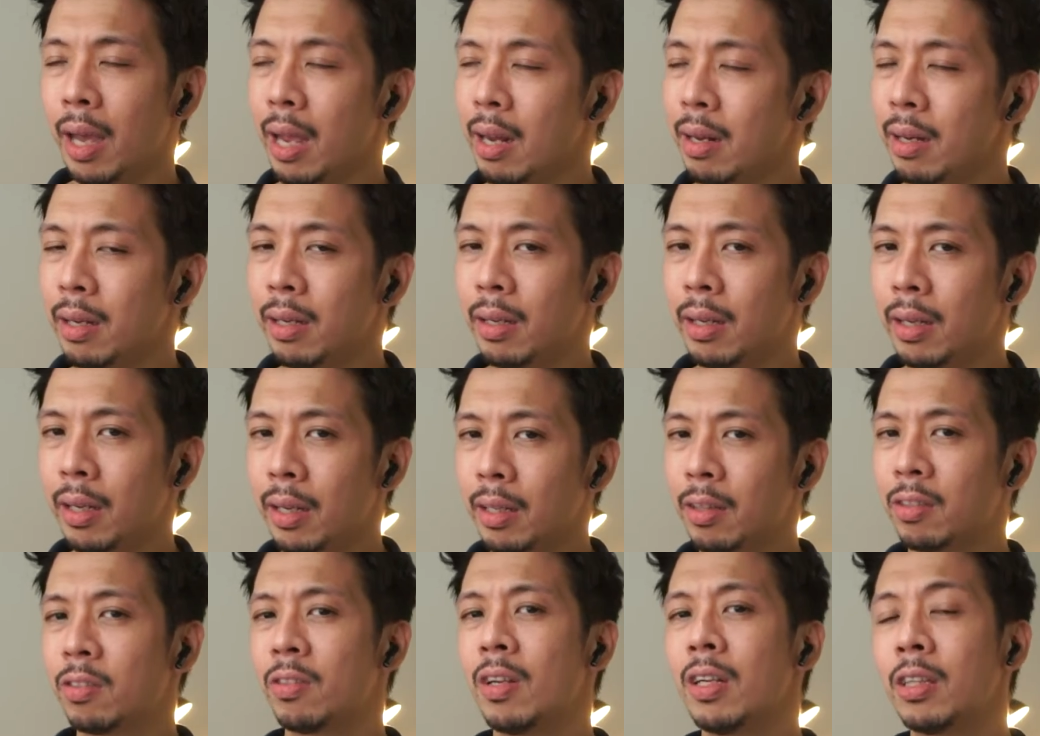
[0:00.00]
and
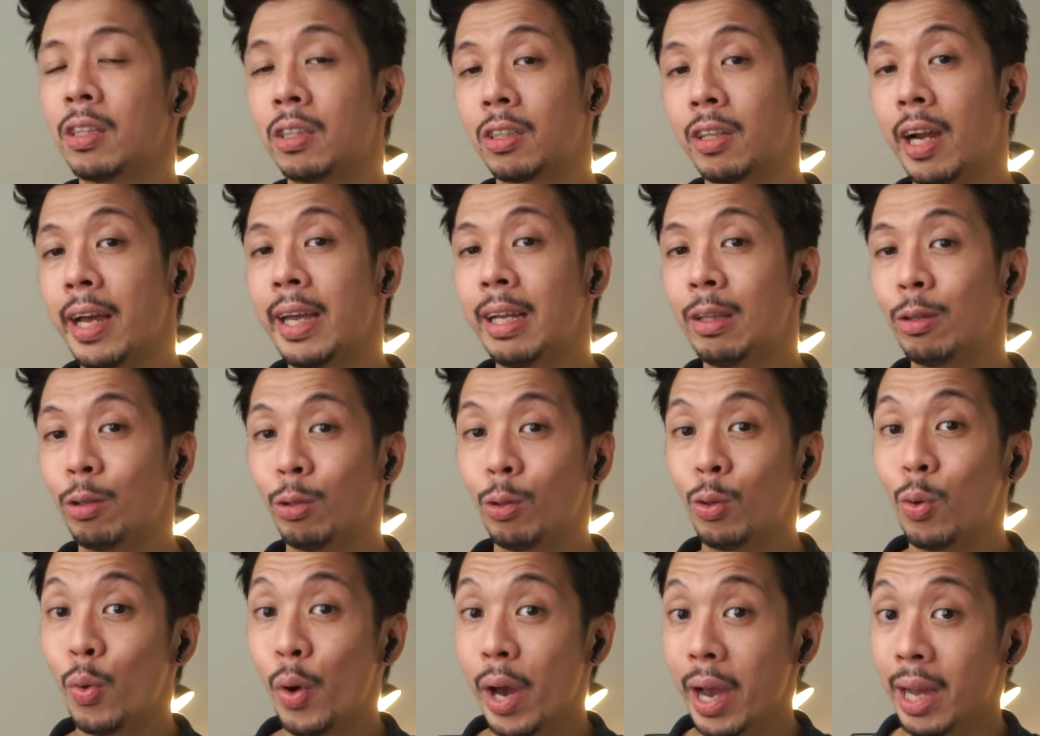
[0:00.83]
it's not trying to
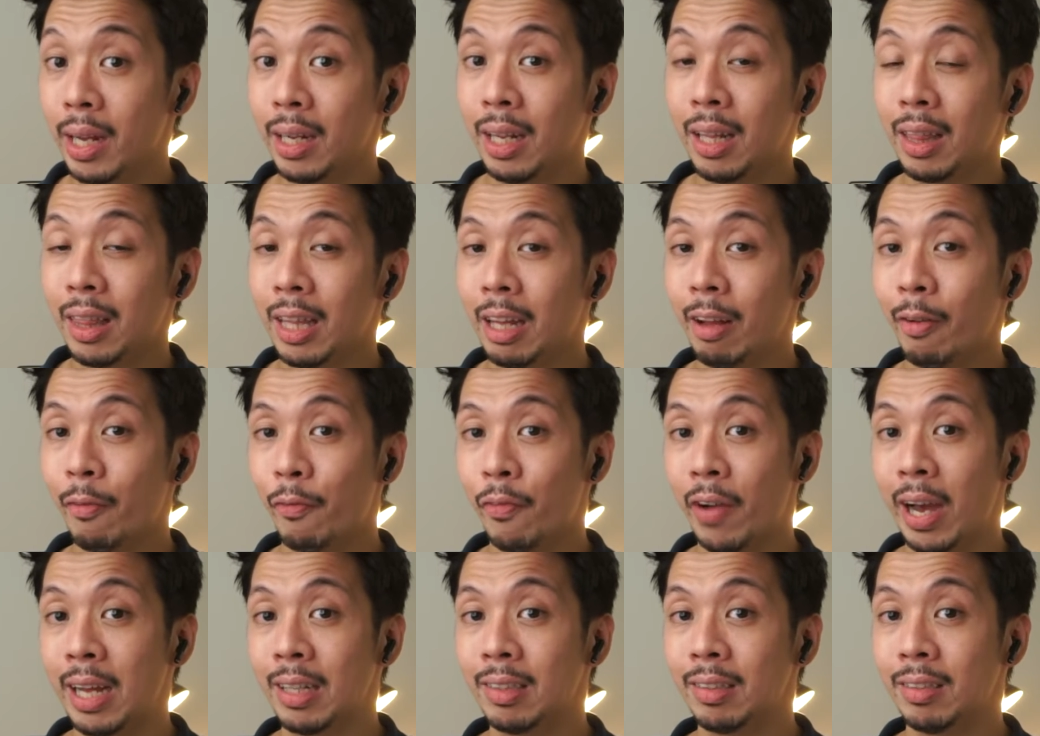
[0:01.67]
do anything
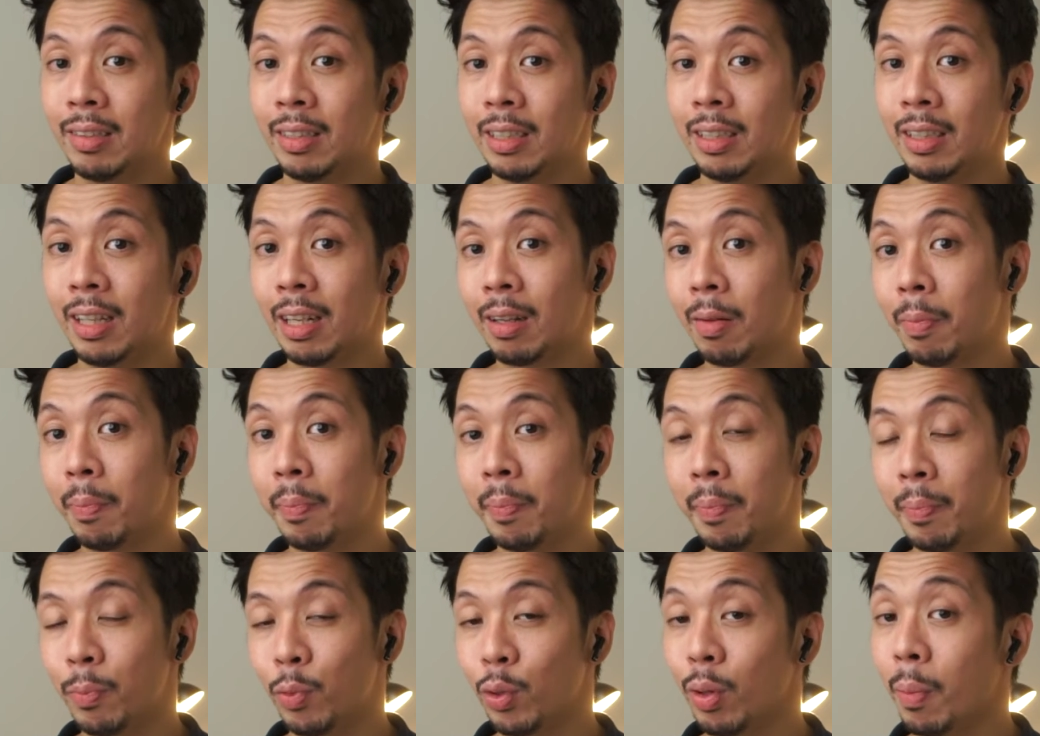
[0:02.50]
fancy that
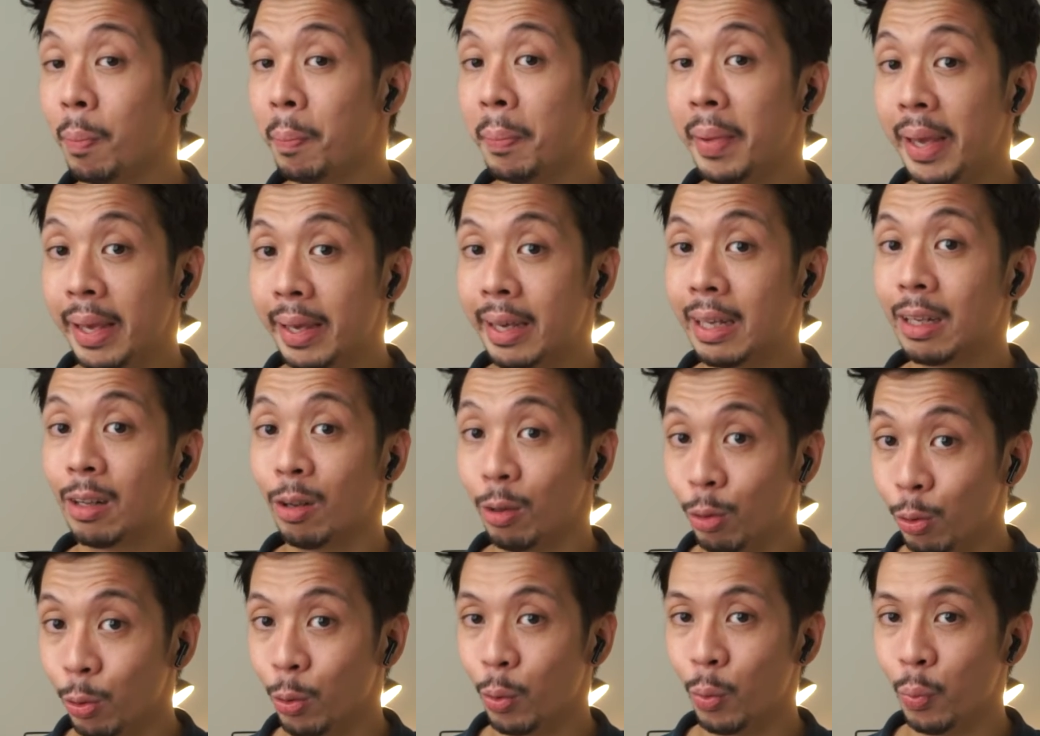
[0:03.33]
would make it
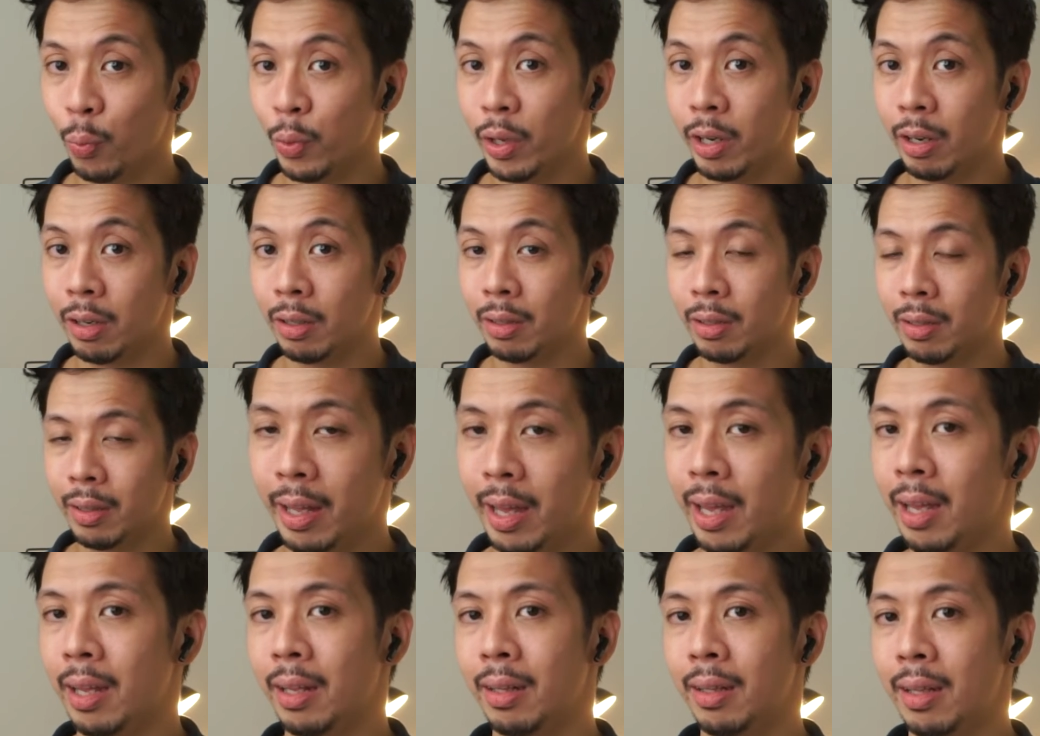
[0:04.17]
look weird.
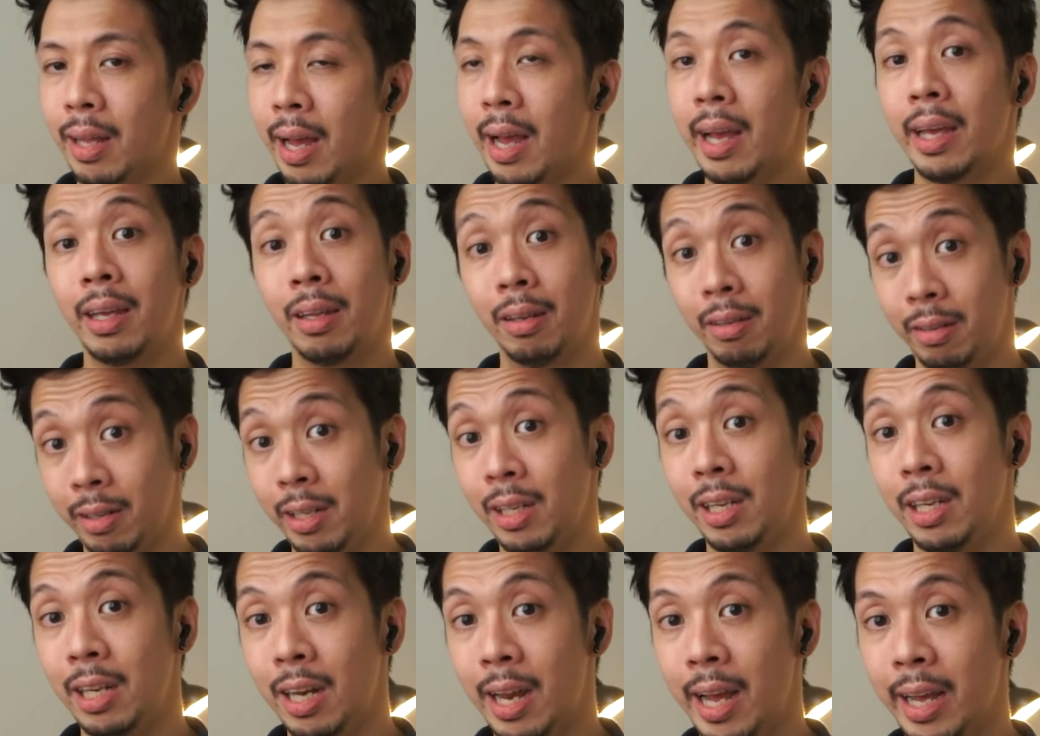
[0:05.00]
And I
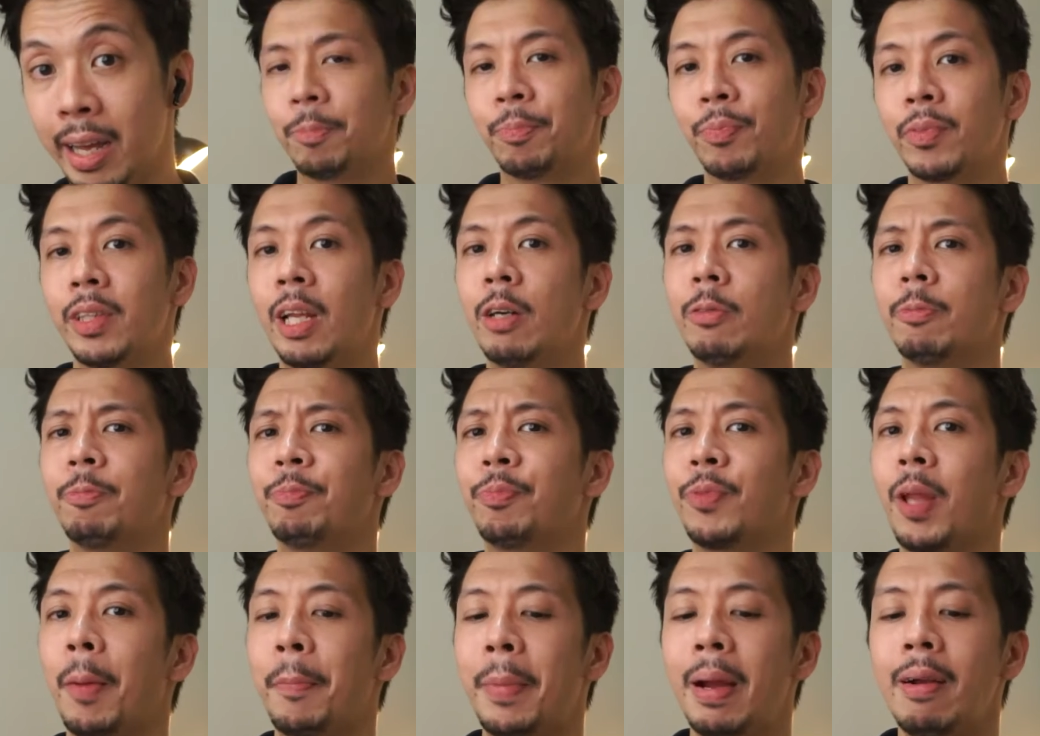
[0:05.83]
really like that. Now,
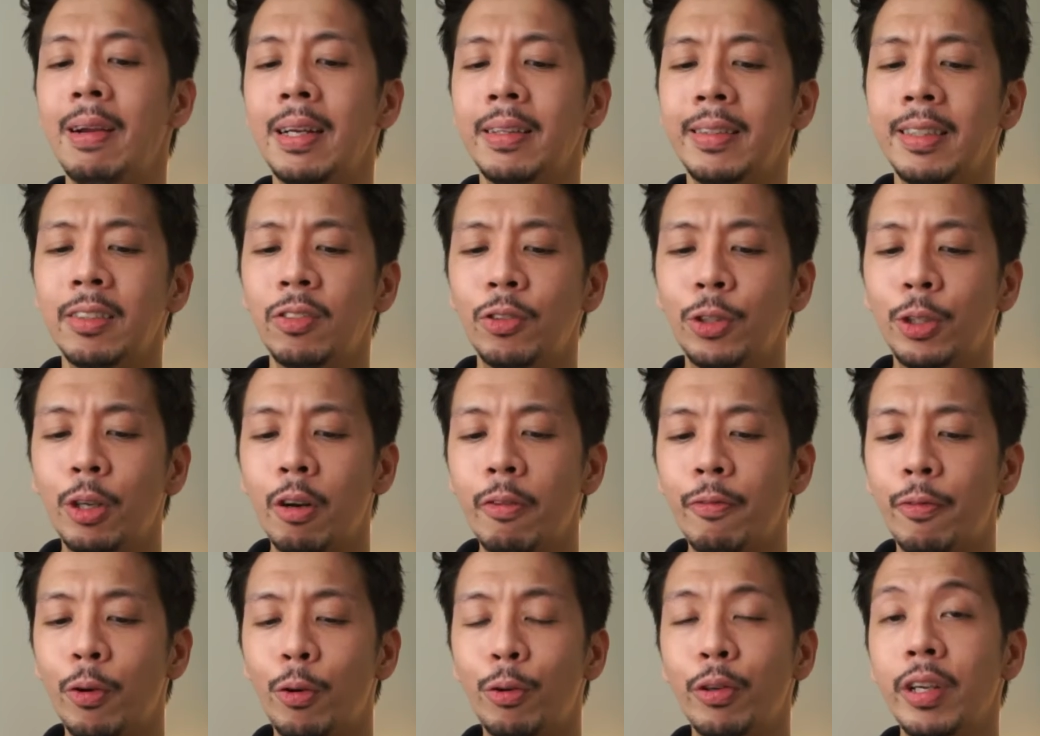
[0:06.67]
pairing this to
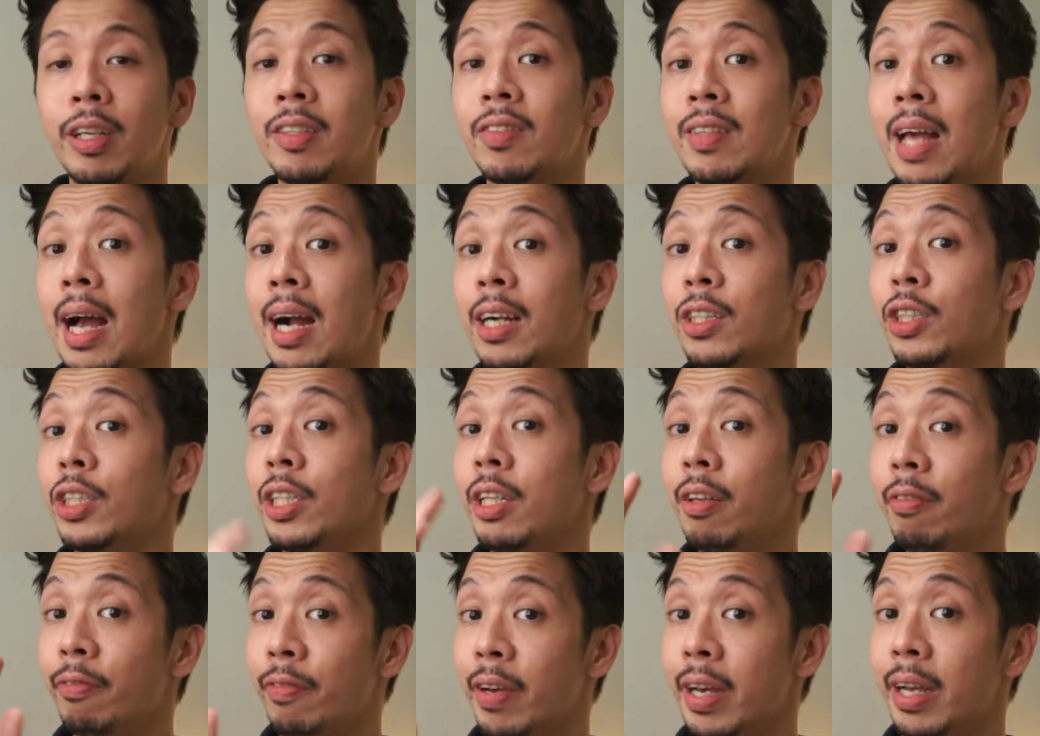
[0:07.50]
your phone is
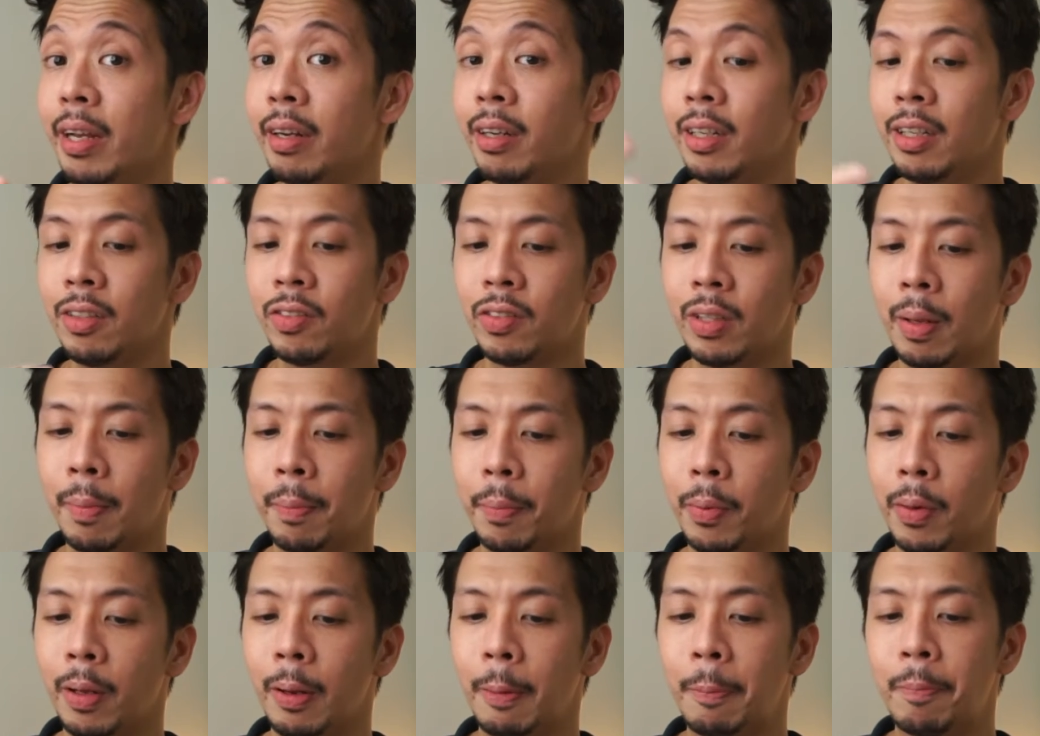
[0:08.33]
actually very
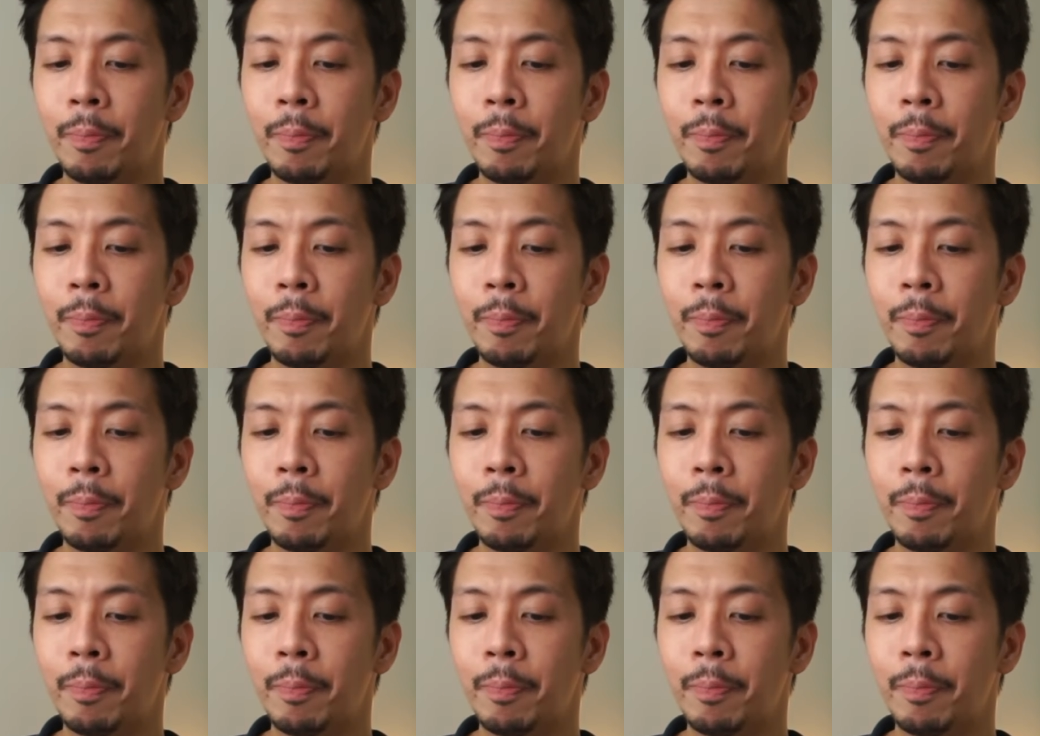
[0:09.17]
simple.